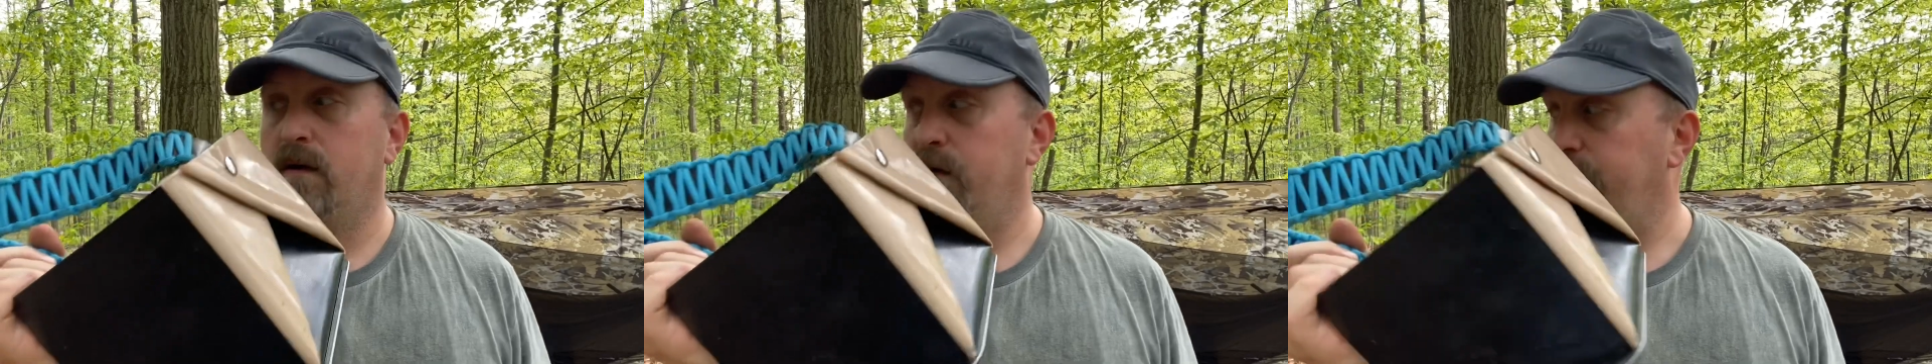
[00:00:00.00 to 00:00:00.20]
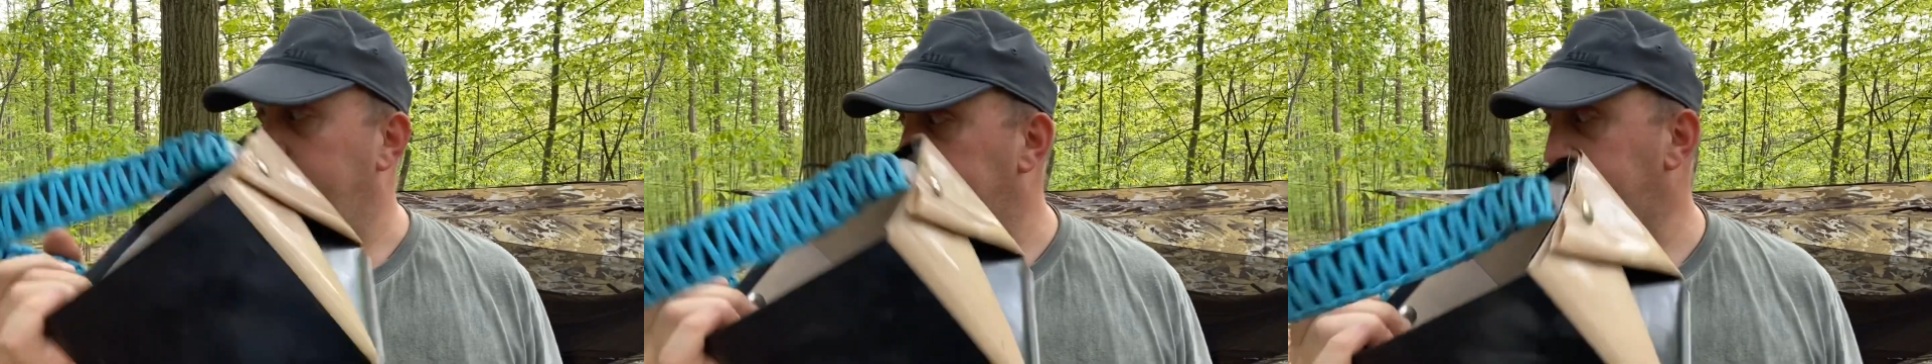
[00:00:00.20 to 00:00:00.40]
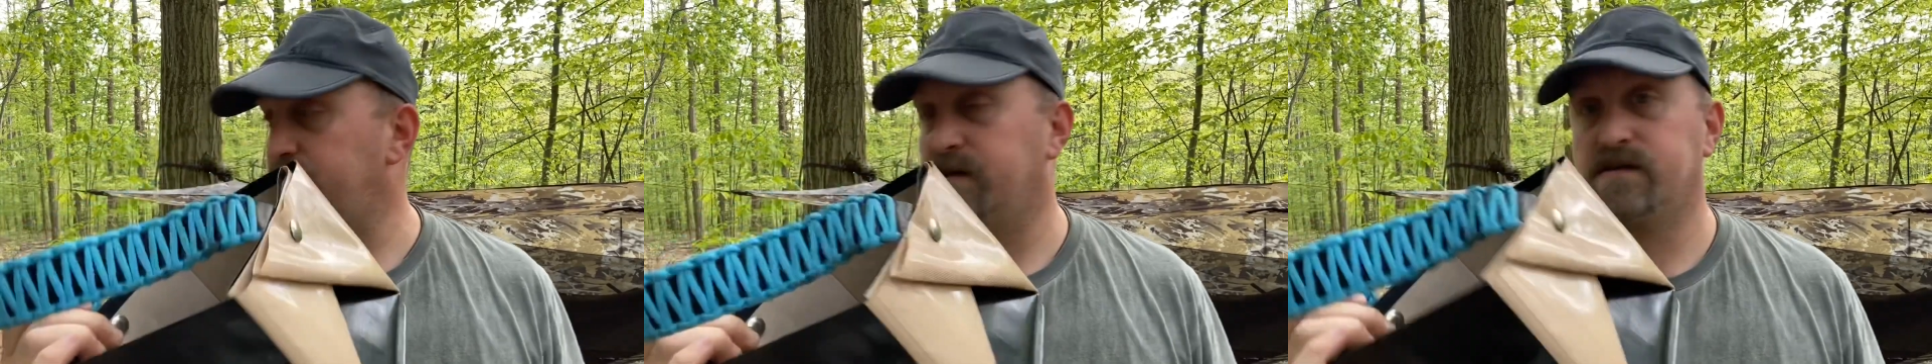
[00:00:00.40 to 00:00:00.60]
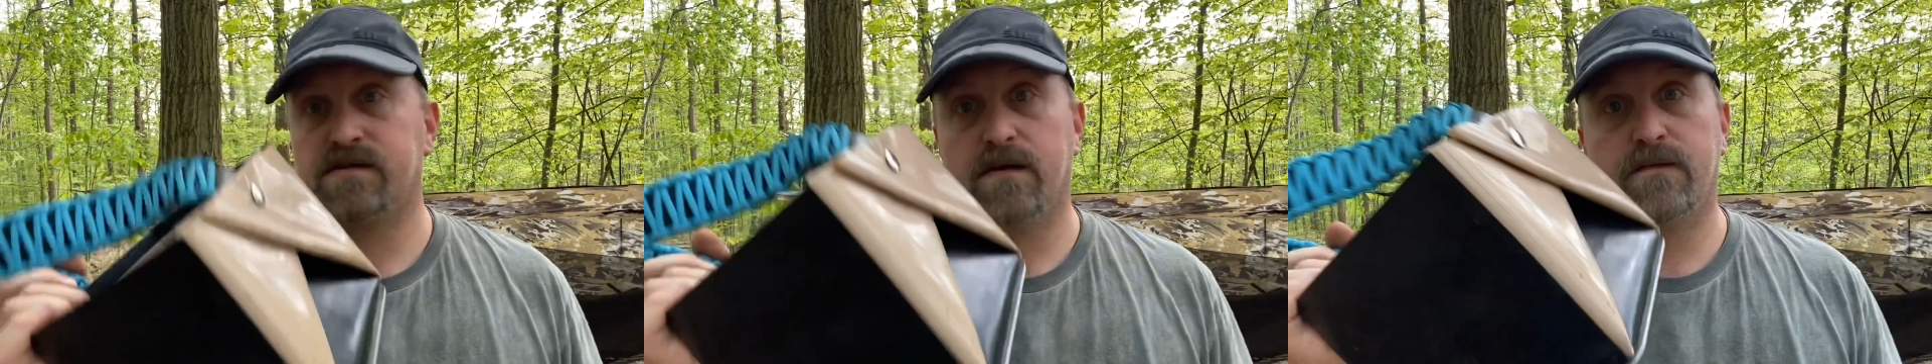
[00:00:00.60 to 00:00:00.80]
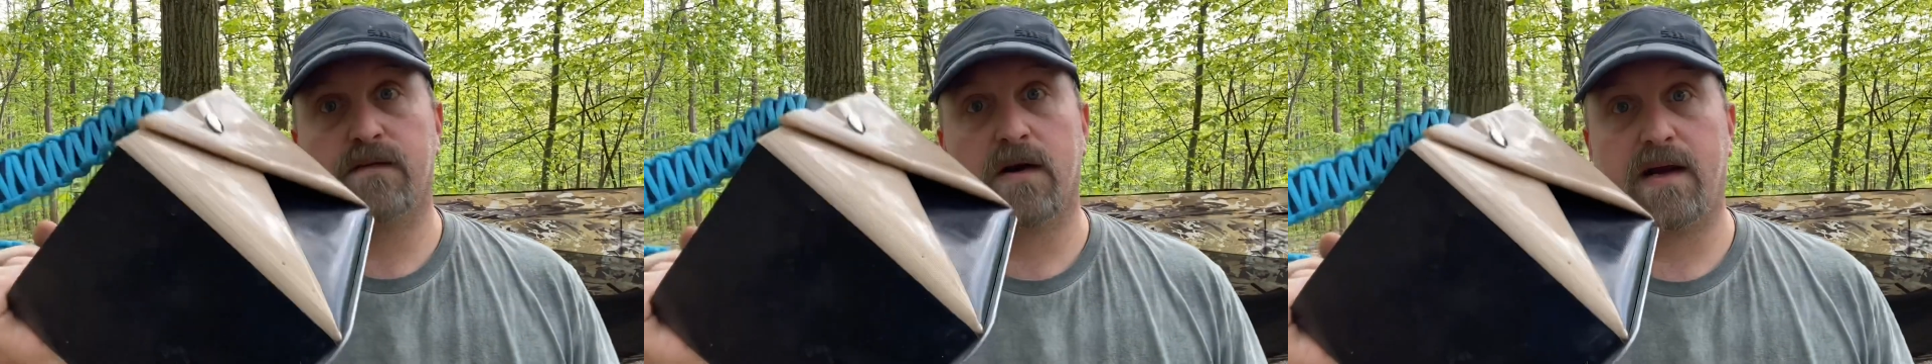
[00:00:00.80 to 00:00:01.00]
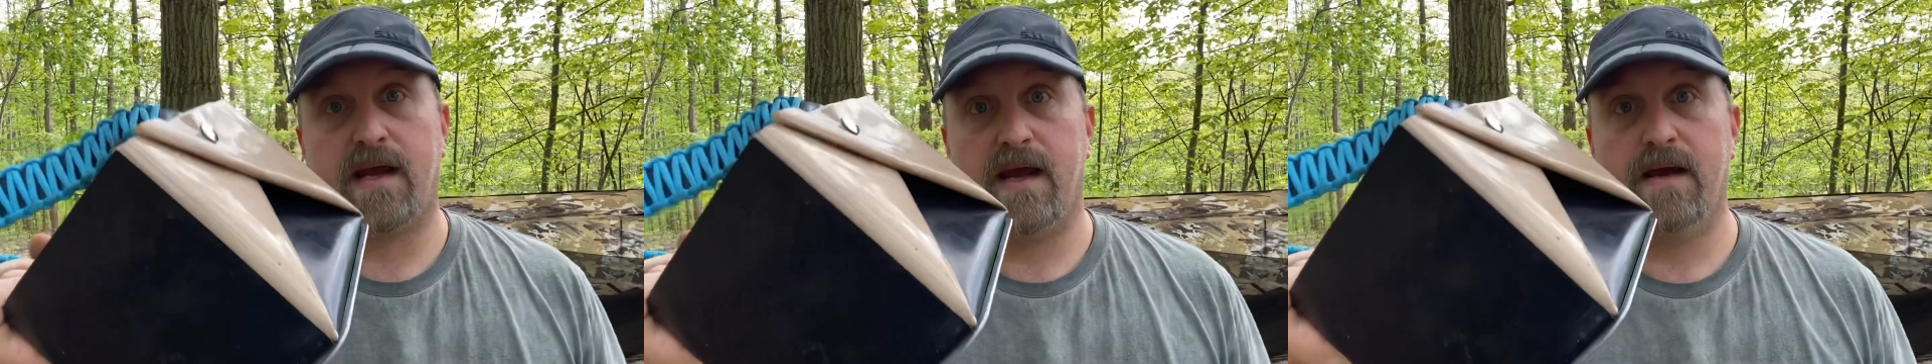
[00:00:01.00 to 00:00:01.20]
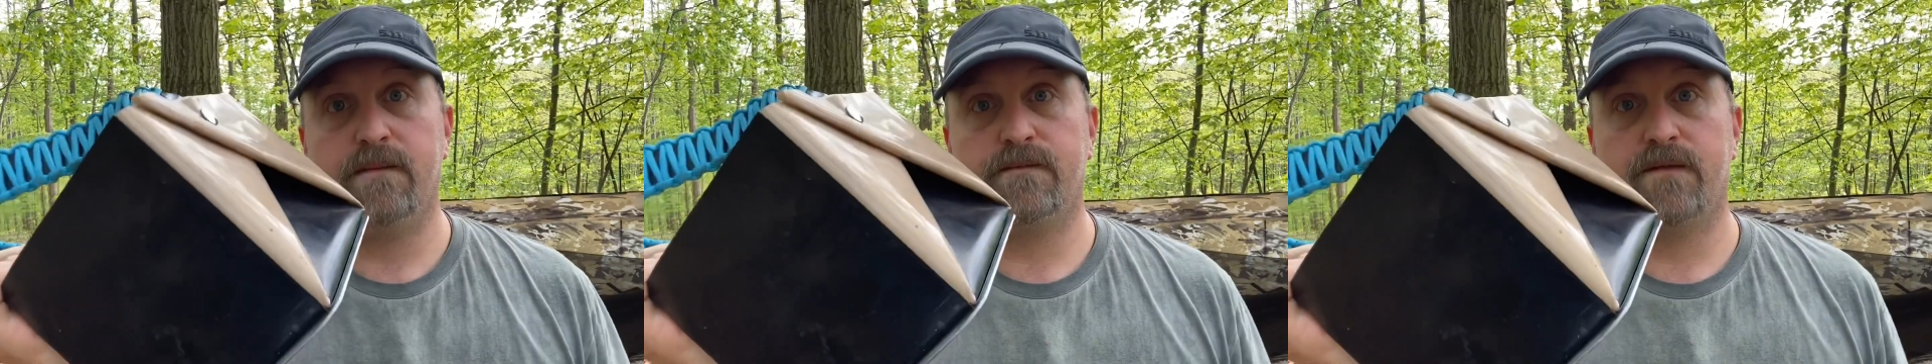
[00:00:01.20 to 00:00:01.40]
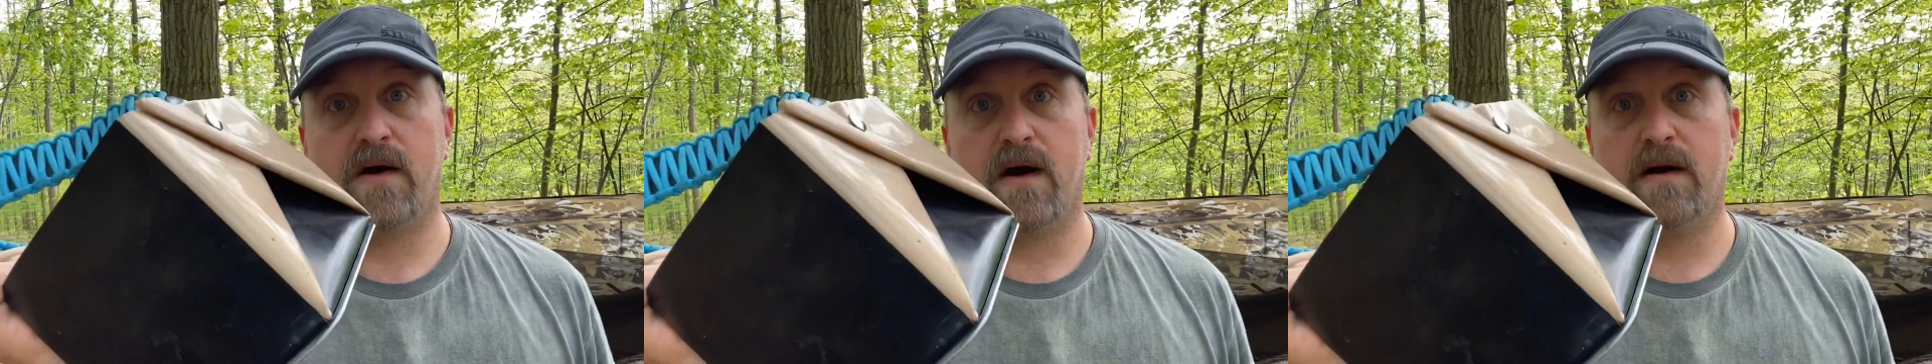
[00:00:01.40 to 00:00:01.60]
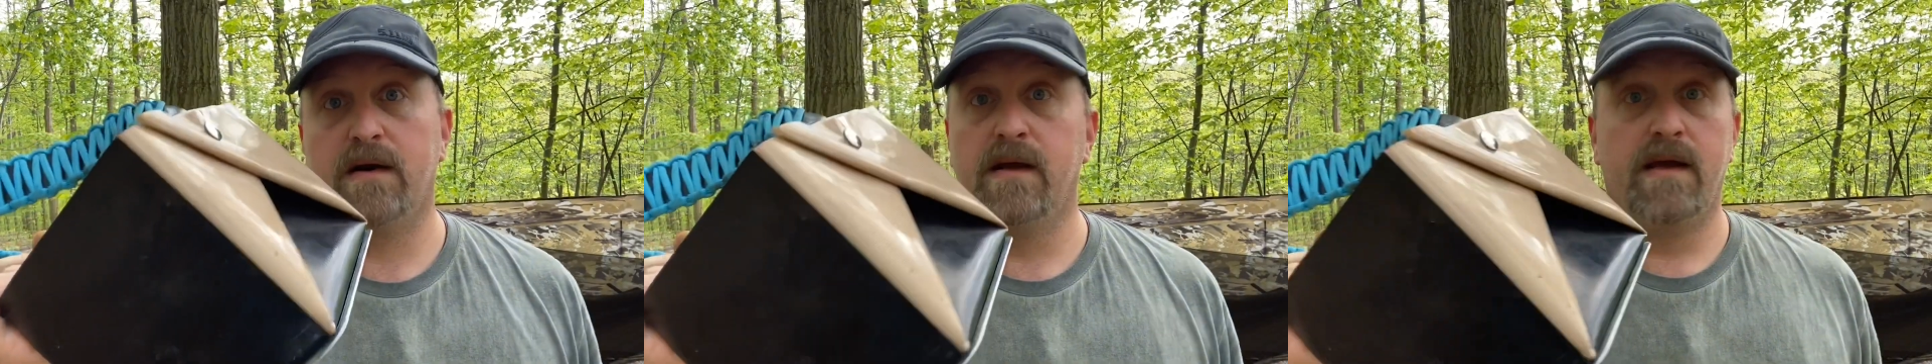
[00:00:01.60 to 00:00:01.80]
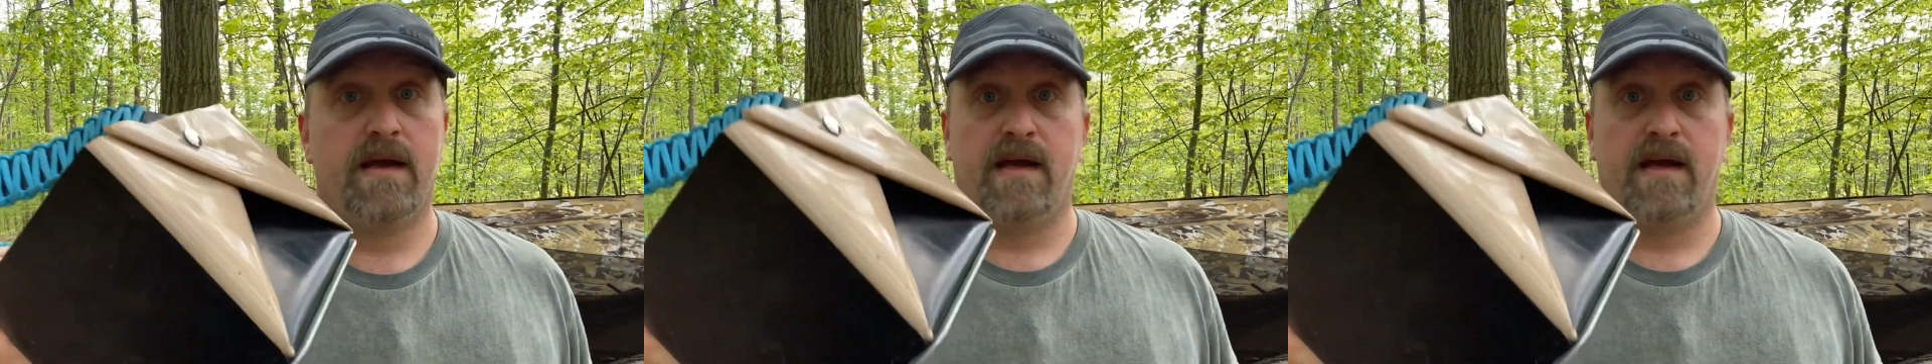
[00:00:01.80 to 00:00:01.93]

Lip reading: or using this over a campfire,